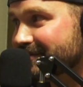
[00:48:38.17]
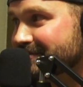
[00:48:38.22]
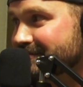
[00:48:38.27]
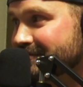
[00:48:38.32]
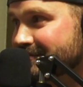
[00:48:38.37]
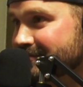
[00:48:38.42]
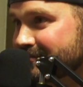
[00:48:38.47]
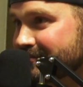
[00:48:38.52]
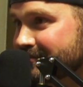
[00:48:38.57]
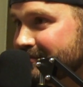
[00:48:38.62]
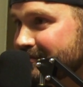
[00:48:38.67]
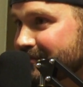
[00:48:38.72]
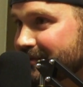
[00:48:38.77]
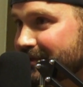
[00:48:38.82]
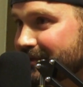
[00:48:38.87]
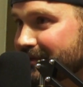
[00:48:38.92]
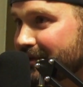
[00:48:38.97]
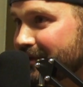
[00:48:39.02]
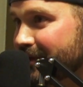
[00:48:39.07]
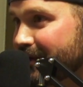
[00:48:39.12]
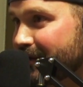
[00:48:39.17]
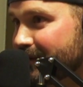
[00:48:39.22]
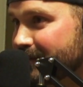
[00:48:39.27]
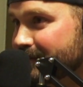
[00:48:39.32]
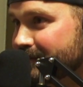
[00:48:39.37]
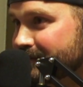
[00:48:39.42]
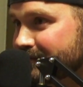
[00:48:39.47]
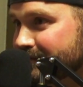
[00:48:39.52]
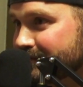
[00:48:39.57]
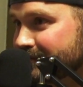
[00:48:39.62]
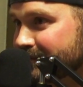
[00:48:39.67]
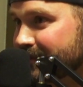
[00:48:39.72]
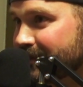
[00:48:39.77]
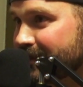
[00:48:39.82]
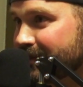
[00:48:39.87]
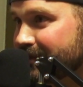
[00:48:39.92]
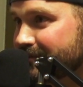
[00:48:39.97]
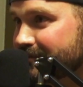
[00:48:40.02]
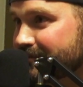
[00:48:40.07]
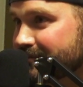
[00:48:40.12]
of get to know them,
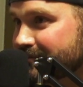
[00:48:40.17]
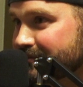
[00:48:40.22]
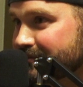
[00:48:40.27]
you know.